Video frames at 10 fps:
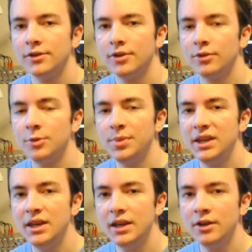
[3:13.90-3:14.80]
So to
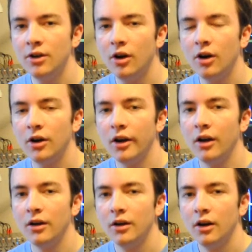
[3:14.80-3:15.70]
begin our,
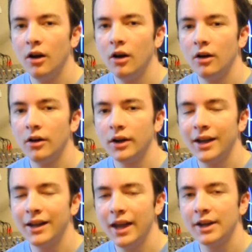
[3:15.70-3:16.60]
uh, our uh,
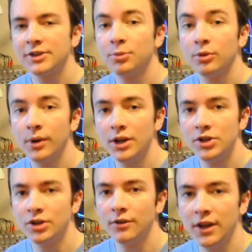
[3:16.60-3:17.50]
kind of
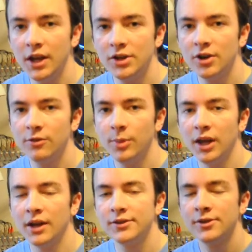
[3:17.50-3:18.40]
exploration of the HF
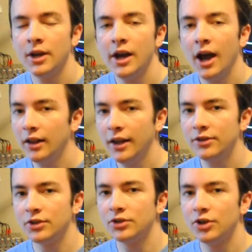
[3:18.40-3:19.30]
bands, I would
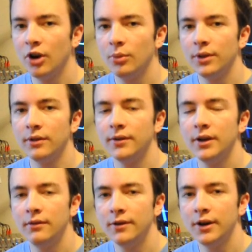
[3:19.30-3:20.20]
like to start with a
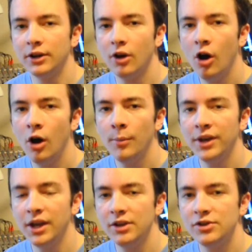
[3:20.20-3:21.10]
very, very
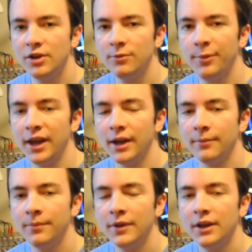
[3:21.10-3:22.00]
common HF
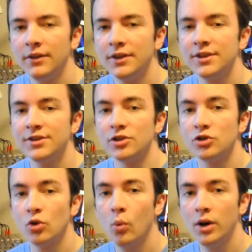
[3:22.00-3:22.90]
band. This is the
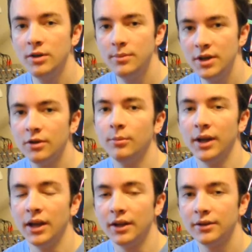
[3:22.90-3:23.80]
20 meter
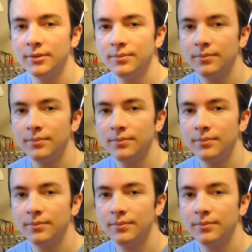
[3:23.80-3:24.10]
band.